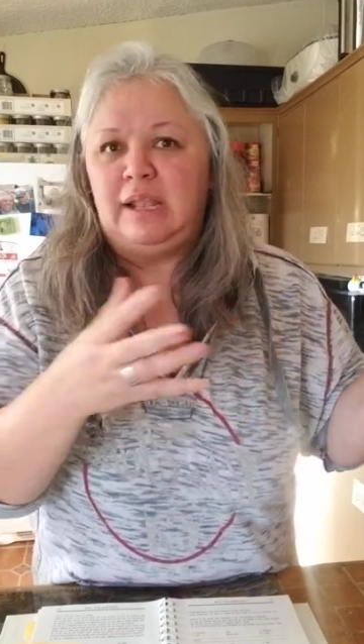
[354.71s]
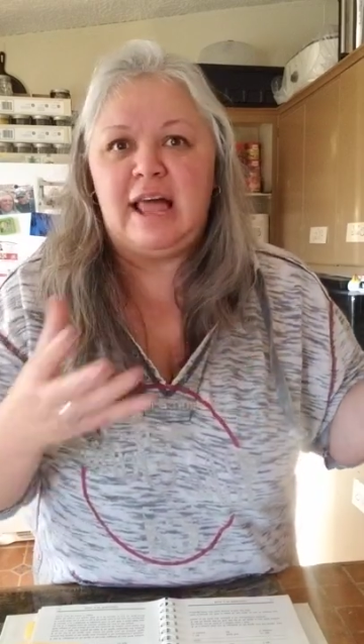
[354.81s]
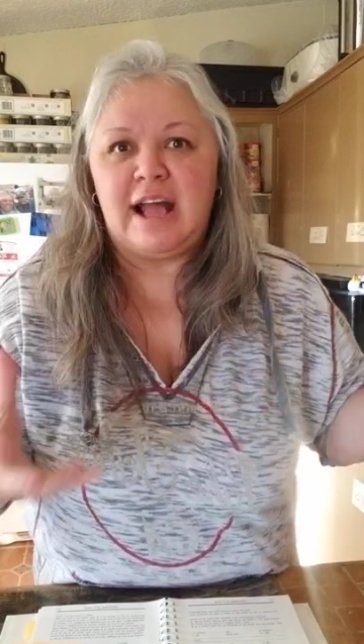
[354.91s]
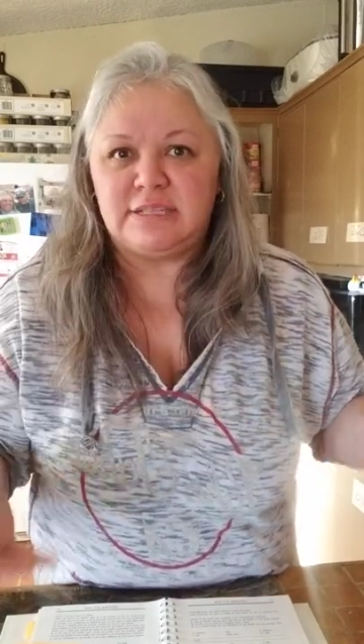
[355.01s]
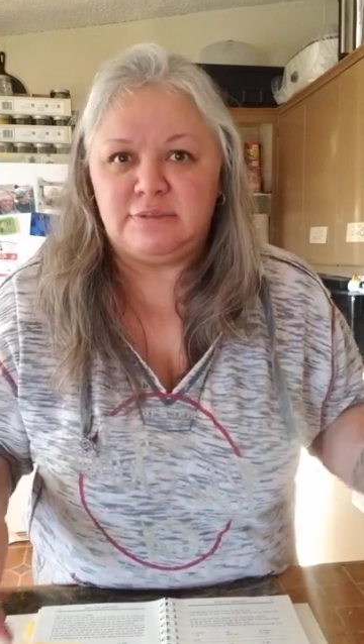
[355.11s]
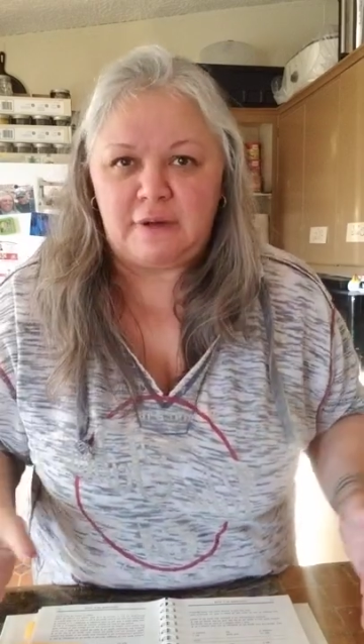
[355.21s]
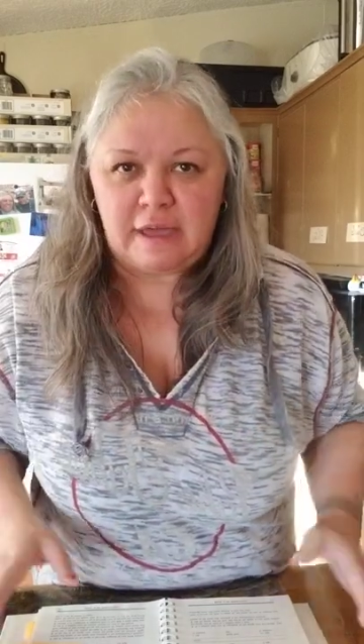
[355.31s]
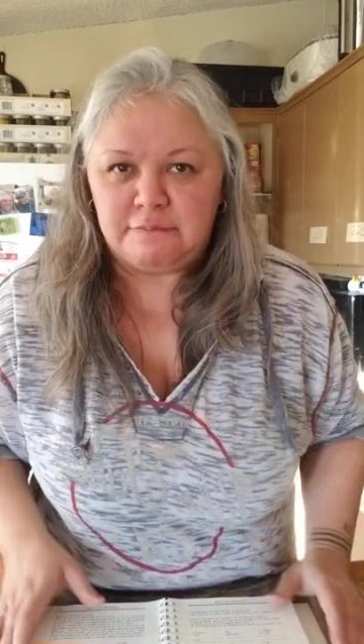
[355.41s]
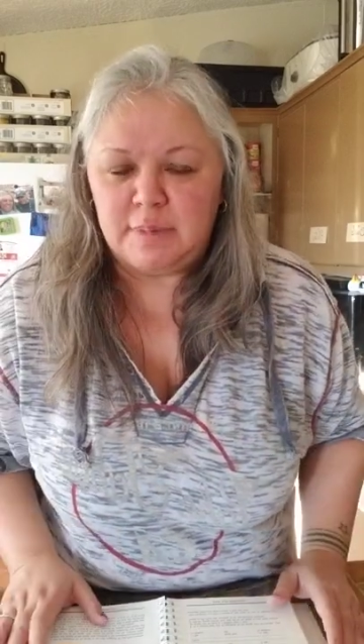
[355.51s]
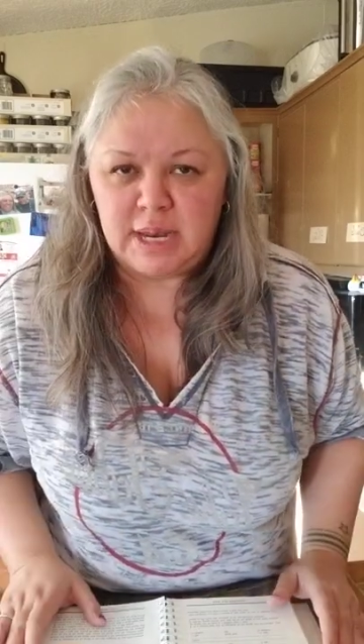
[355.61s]
last
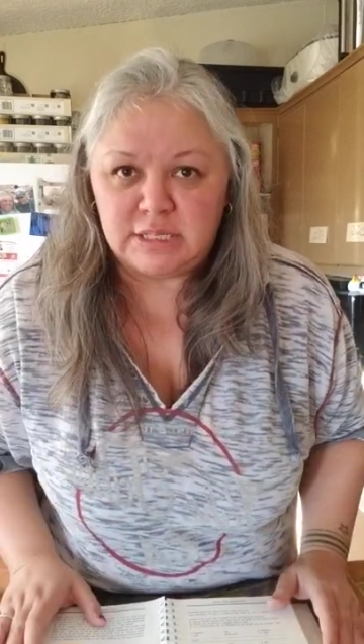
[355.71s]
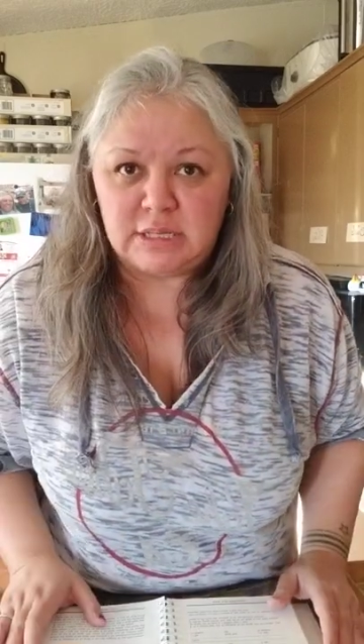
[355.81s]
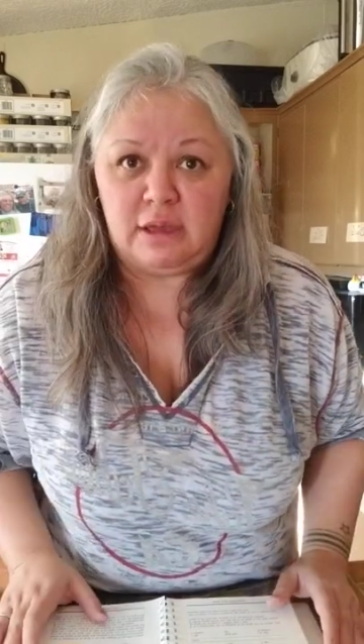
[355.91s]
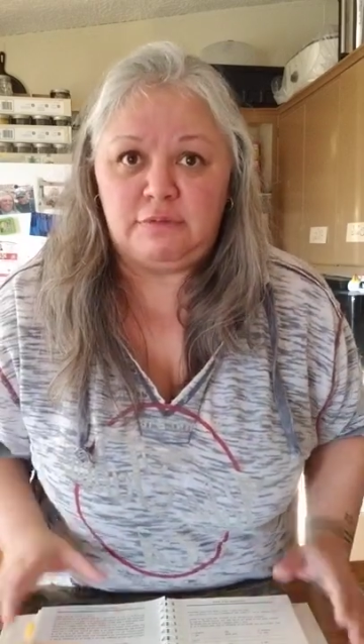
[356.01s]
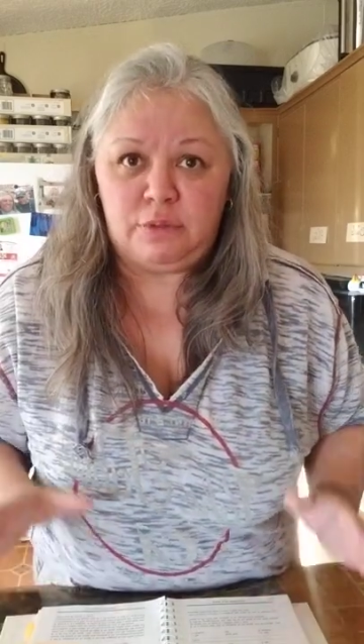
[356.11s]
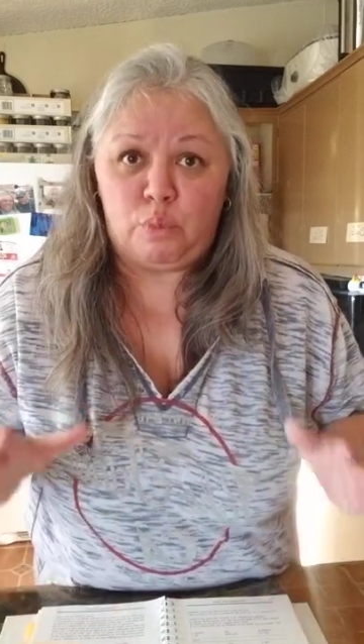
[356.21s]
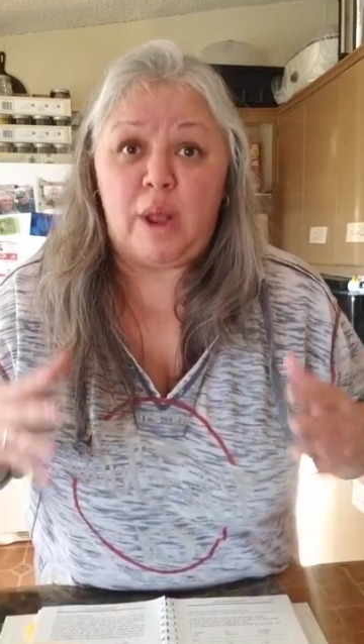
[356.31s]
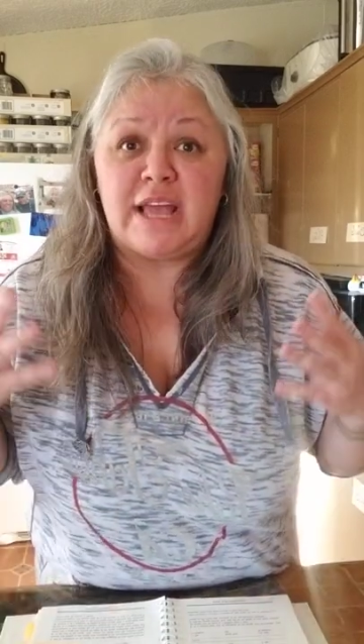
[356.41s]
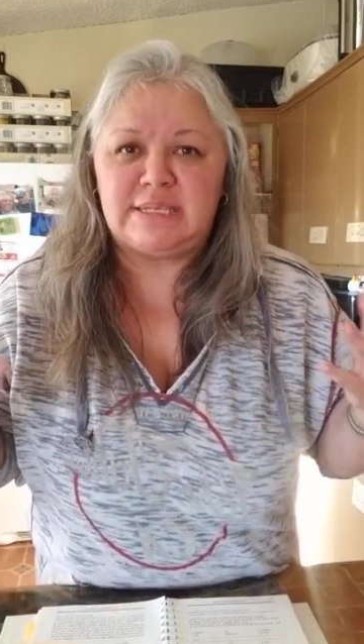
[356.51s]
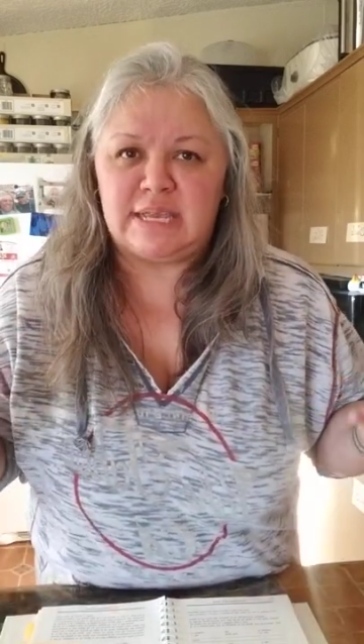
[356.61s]
five minutes of the
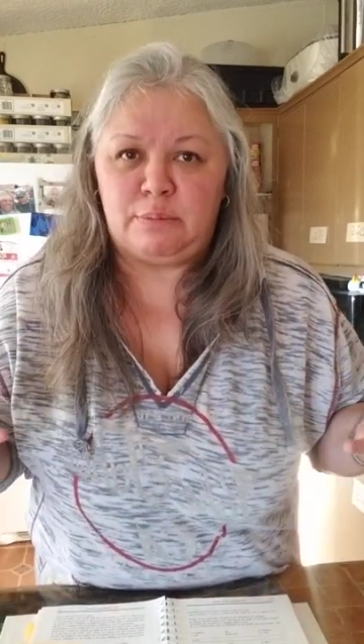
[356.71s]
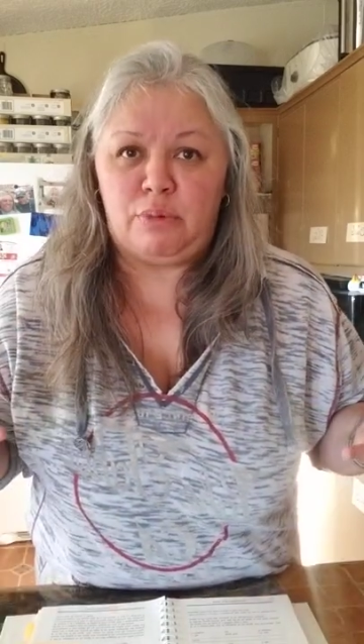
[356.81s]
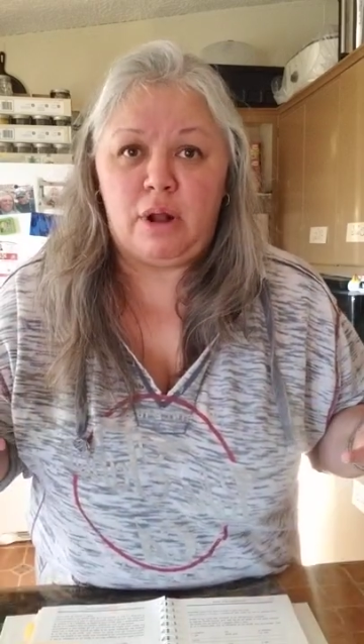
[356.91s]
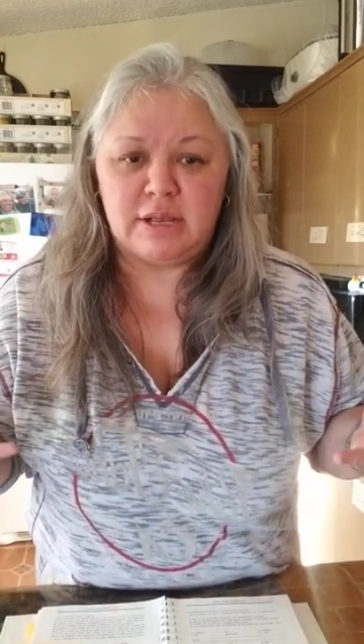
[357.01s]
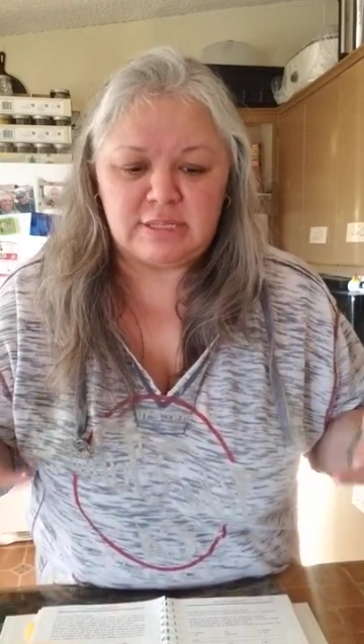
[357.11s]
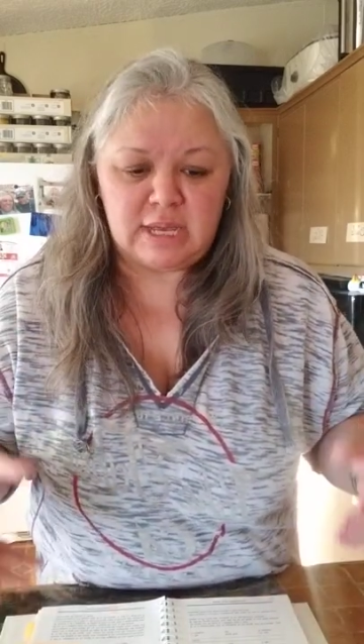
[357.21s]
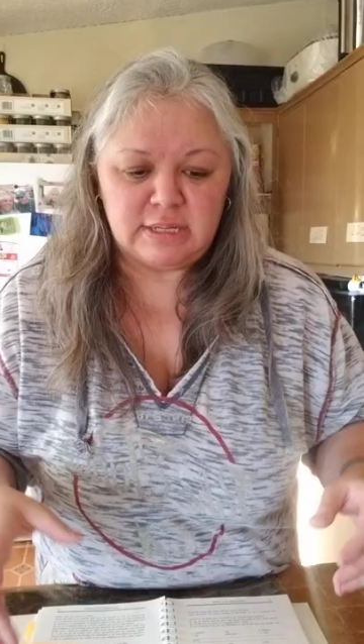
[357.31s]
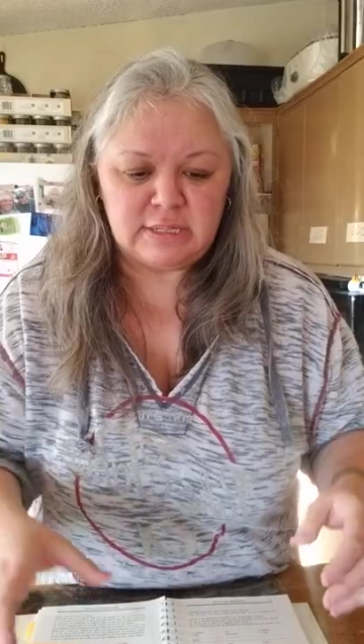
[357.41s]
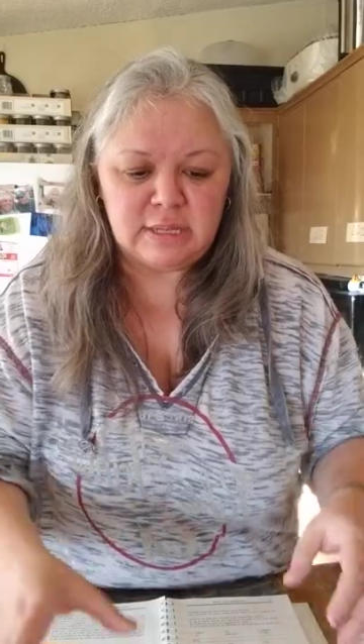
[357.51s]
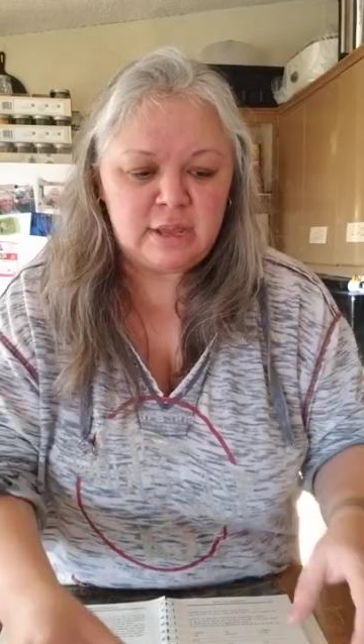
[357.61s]
rising process.